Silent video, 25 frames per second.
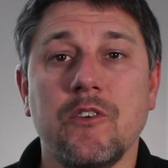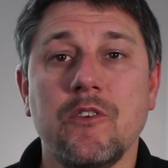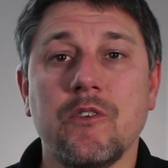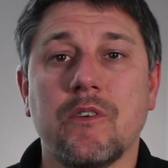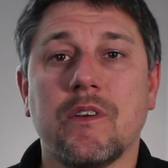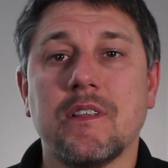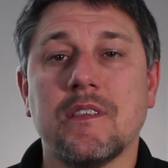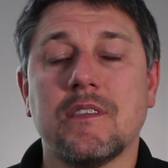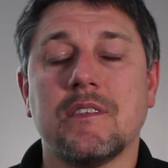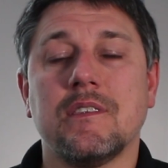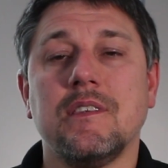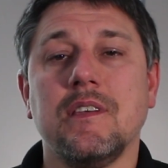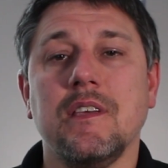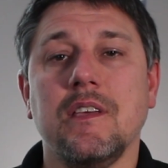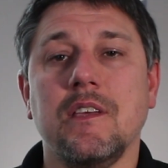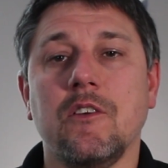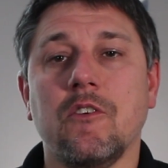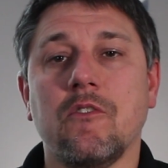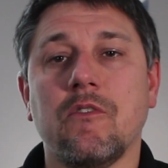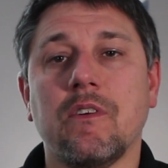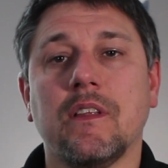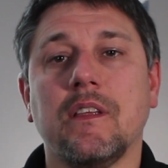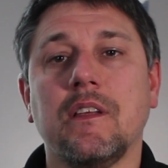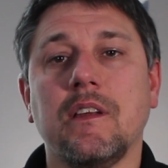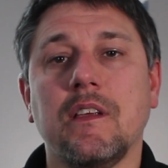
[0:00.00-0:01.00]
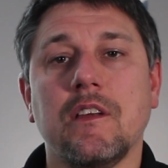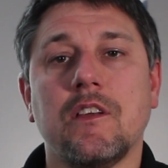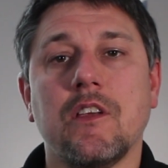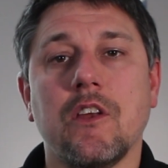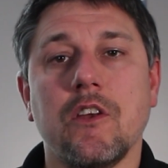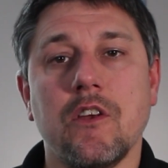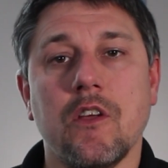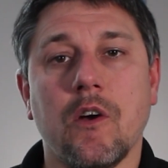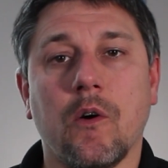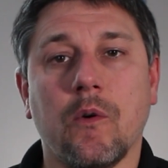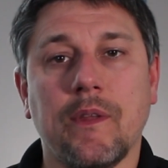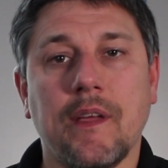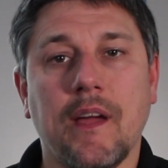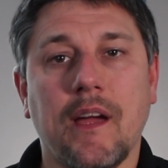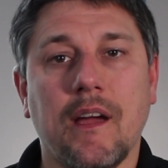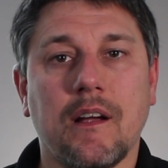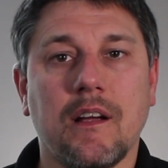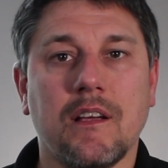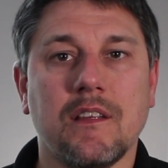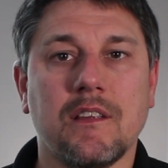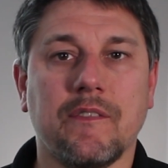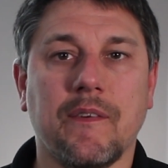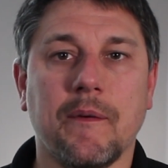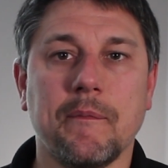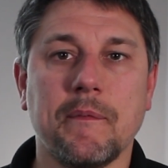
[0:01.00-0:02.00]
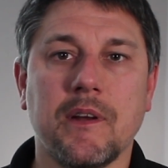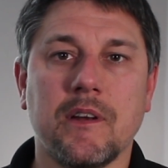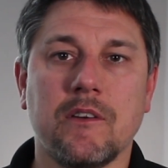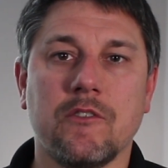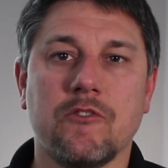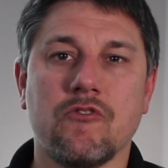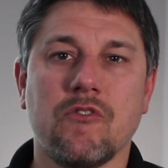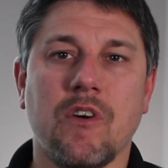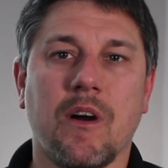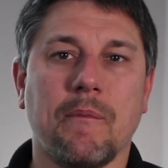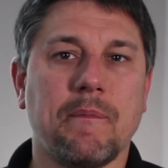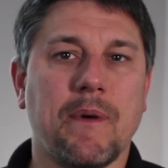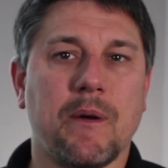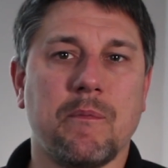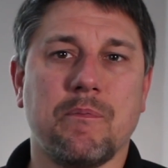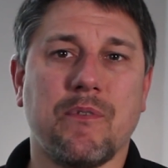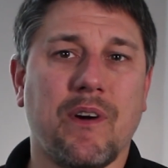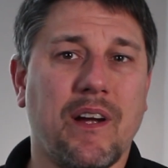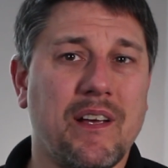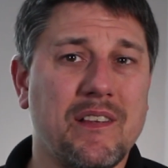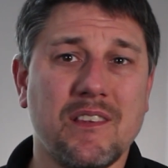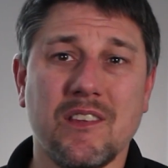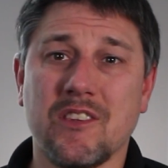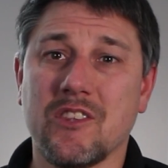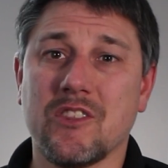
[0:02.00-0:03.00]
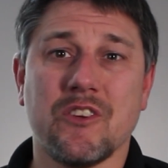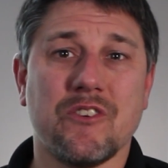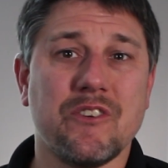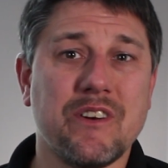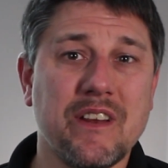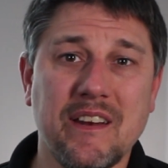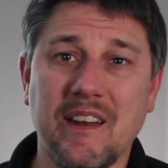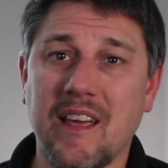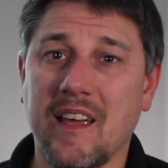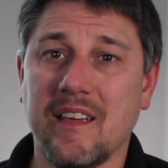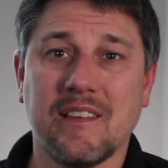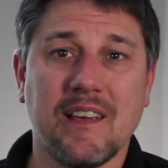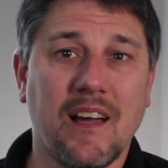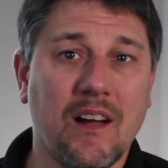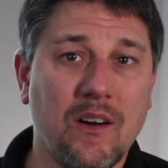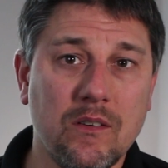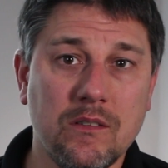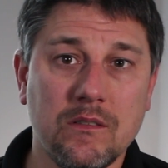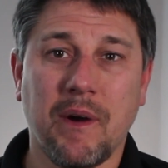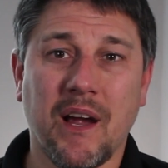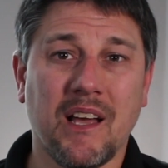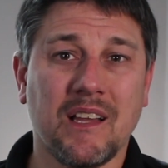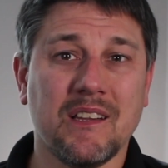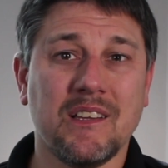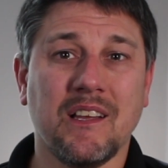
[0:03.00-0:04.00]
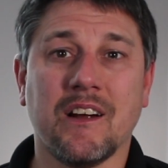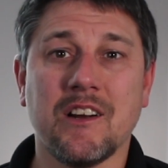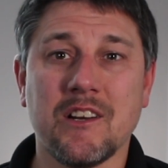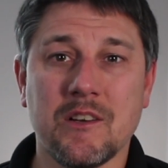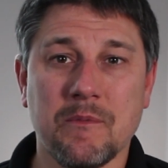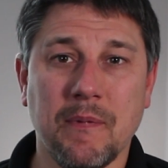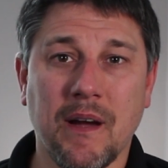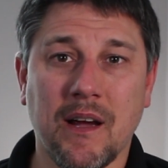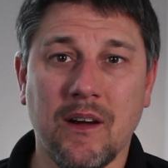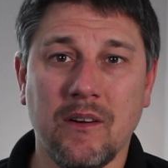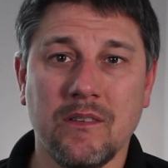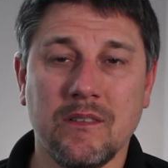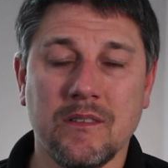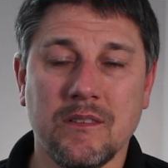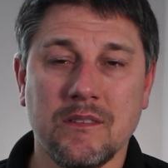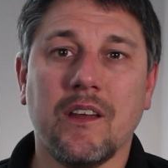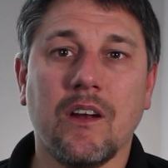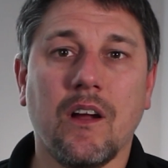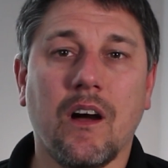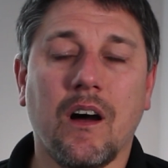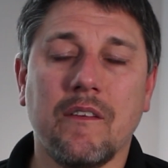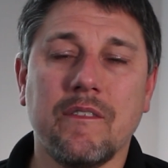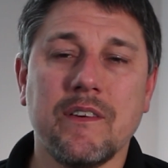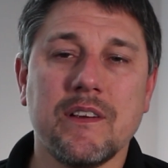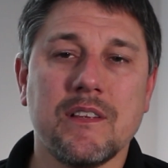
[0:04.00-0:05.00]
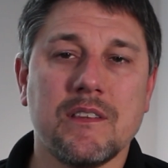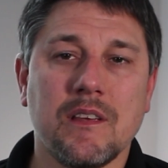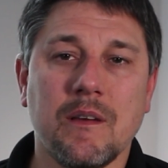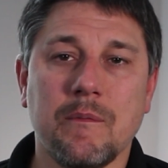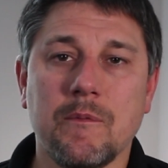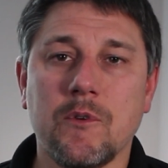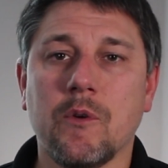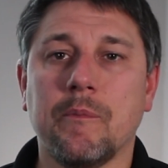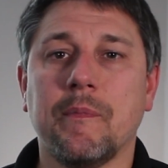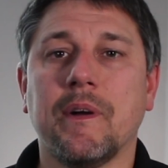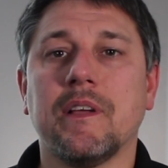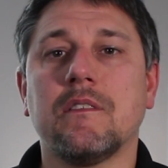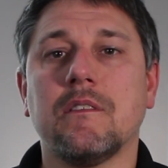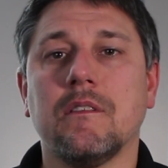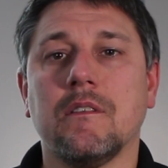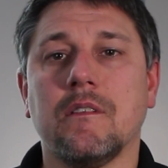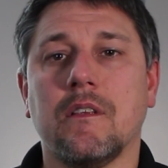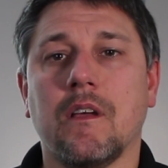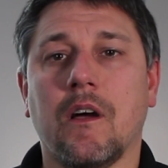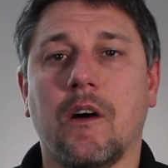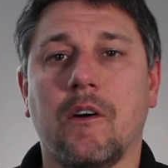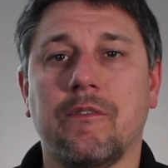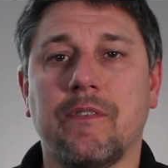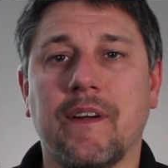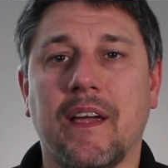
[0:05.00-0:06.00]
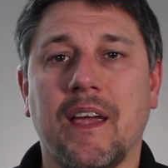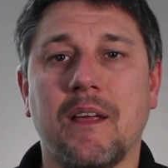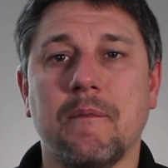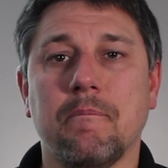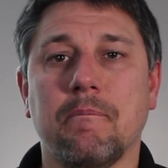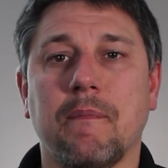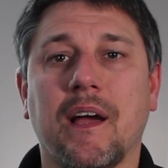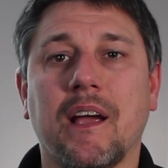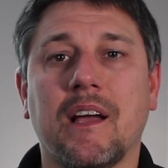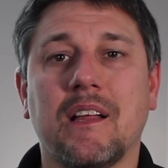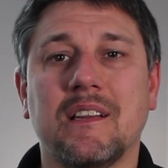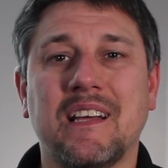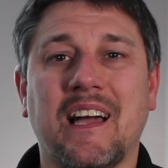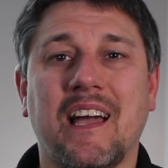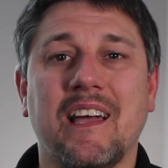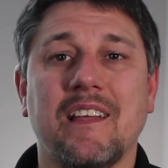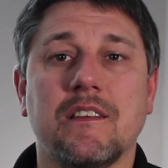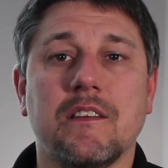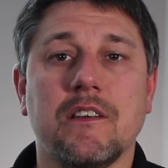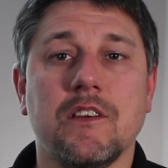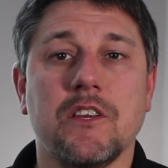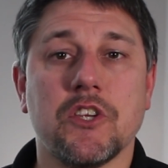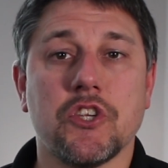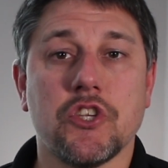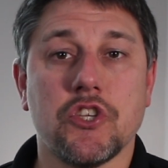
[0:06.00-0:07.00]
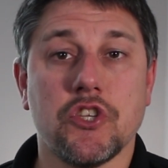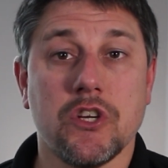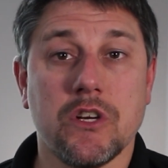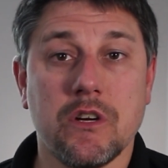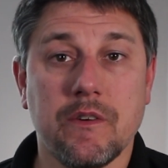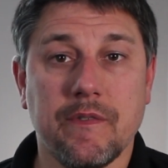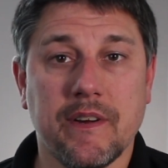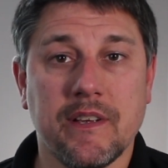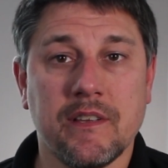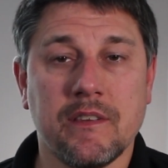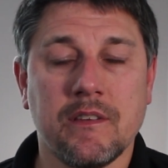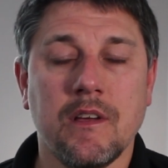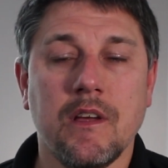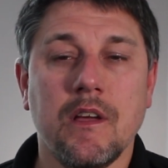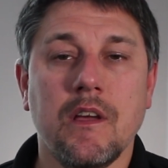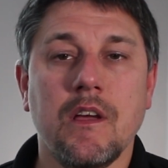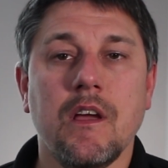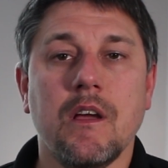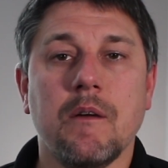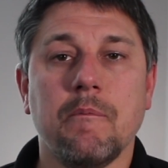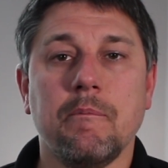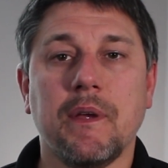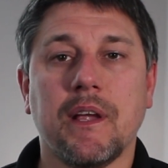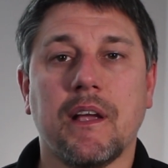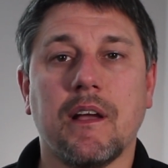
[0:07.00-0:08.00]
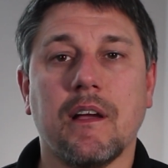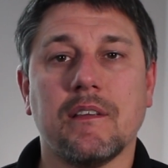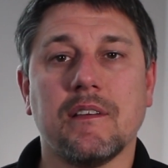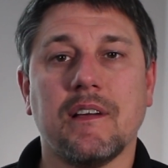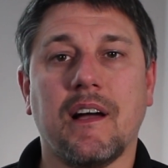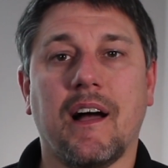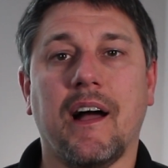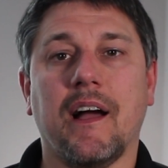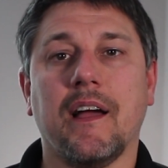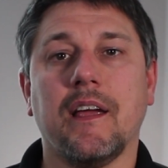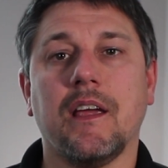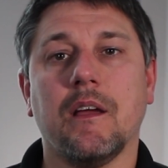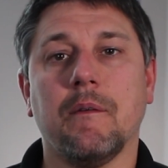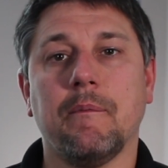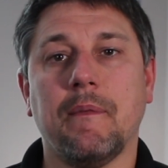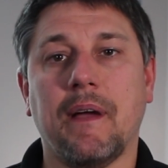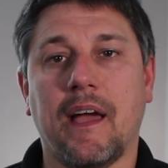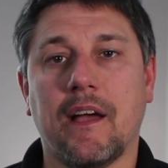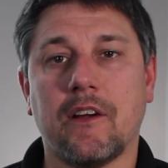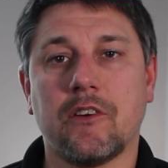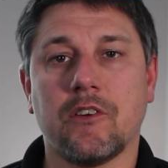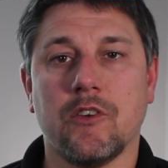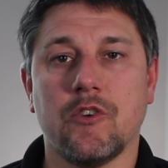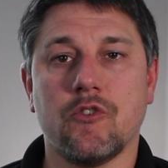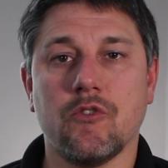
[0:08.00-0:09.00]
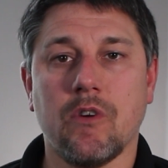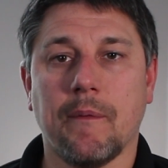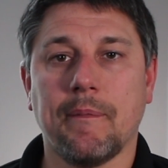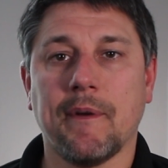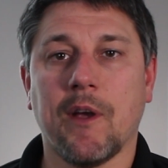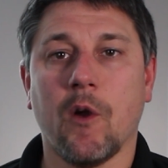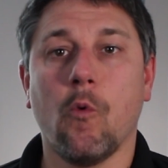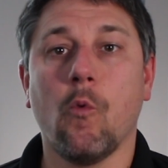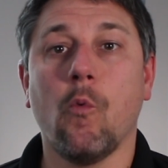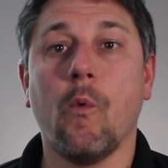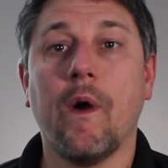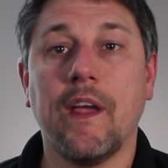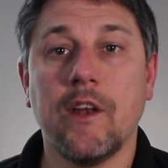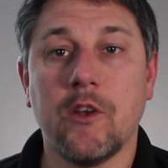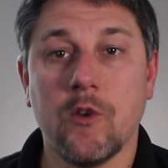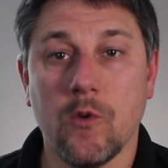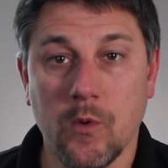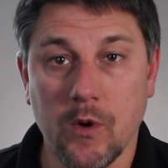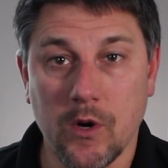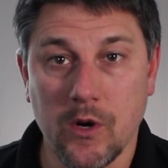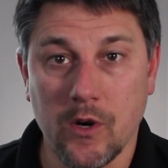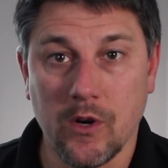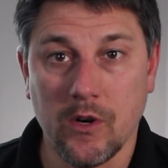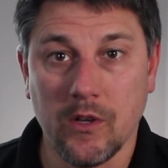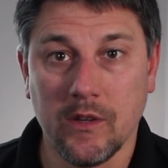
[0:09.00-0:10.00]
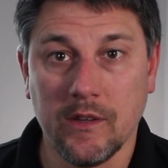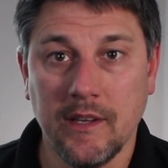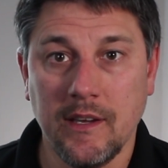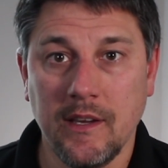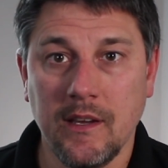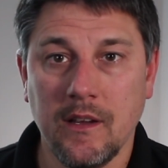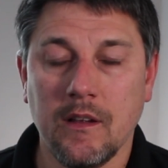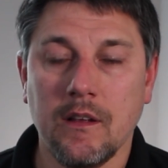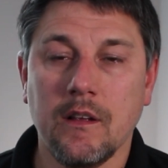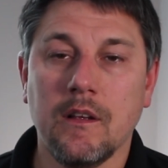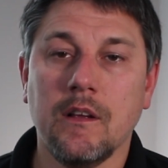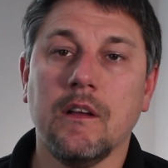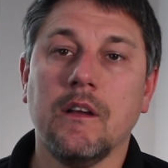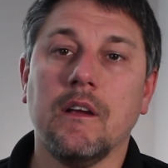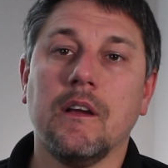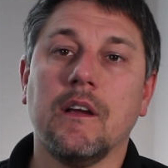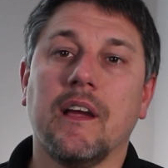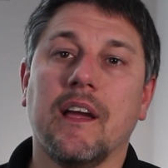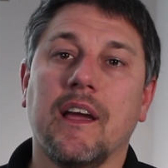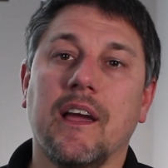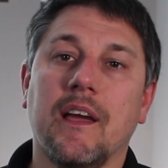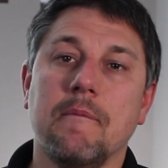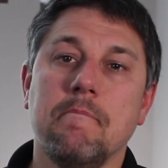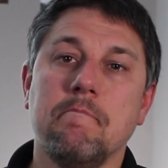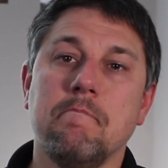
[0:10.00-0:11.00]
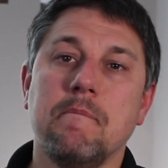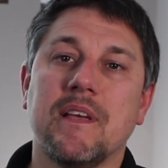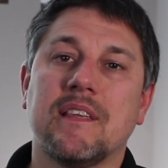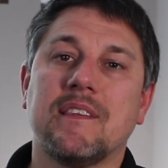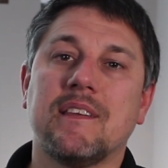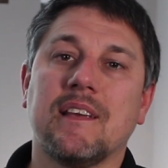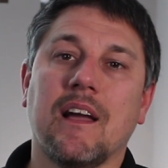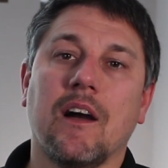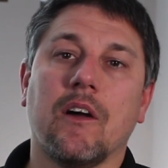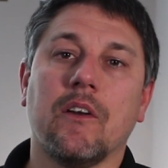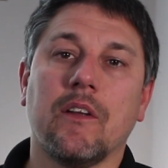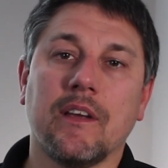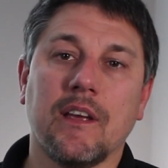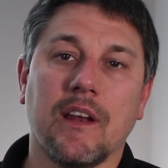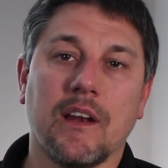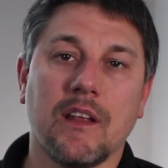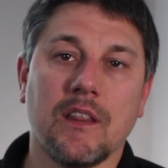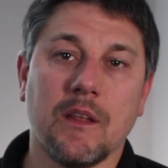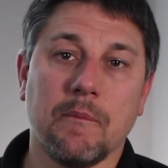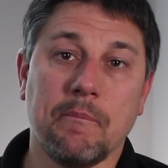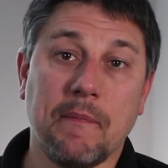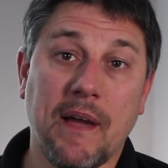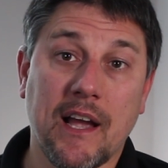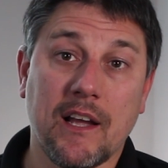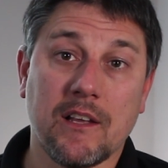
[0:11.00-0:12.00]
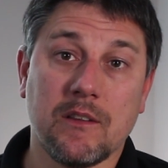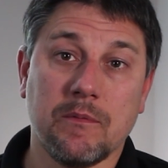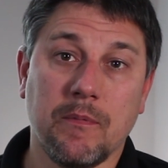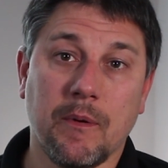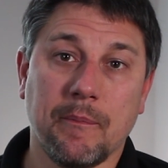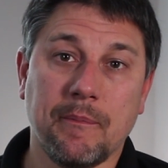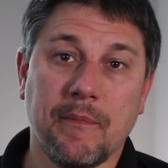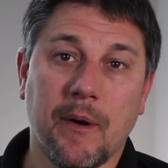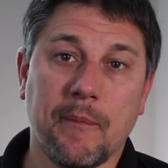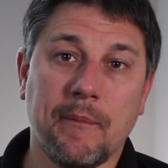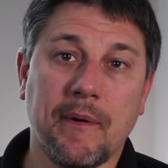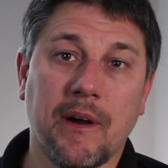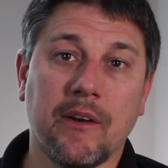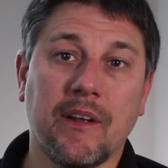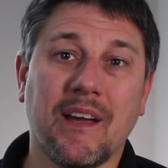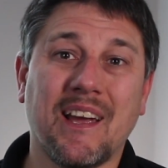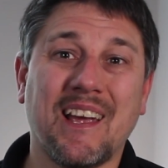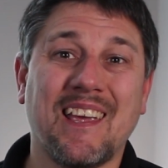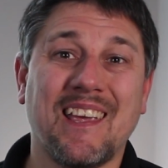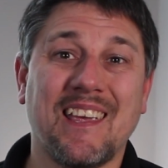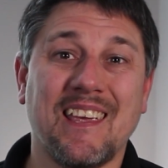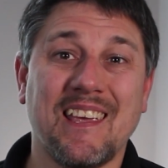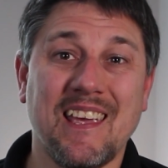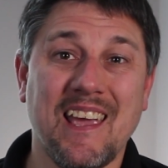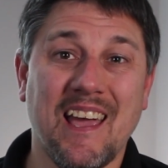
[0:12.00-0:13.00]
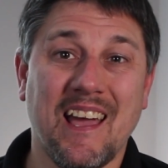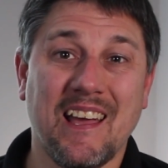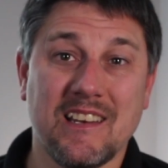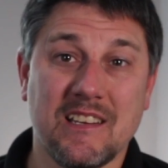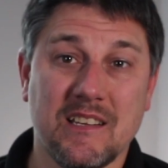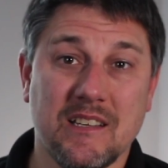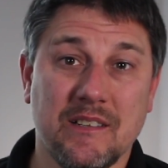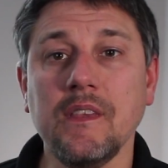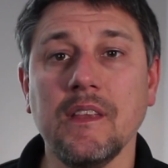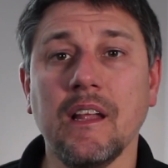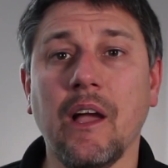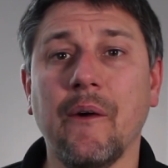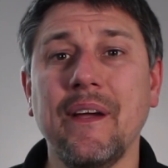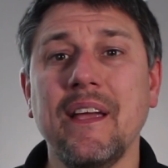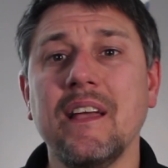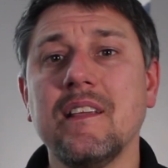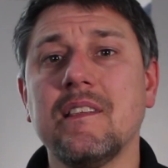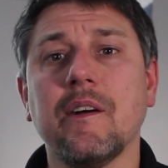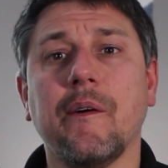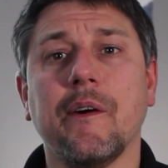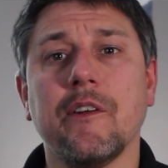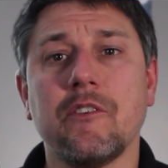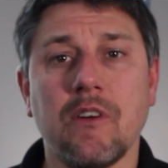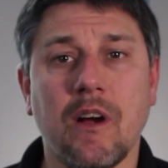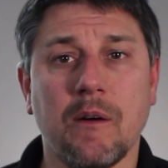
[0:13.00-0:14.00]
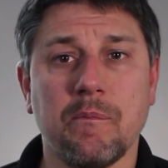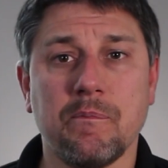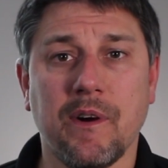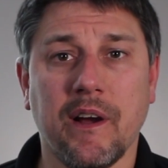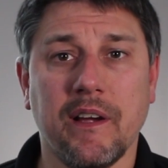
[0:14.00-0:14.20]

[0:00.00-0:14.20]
you can see you really need to know that, because if I'm going to drop my prices 30 days out by a large amount, then obviously I'm doing myself and my clients a disservice because I am actually dropping it way too early and missing out on getting the maximum amount I can get. Now here's how I drop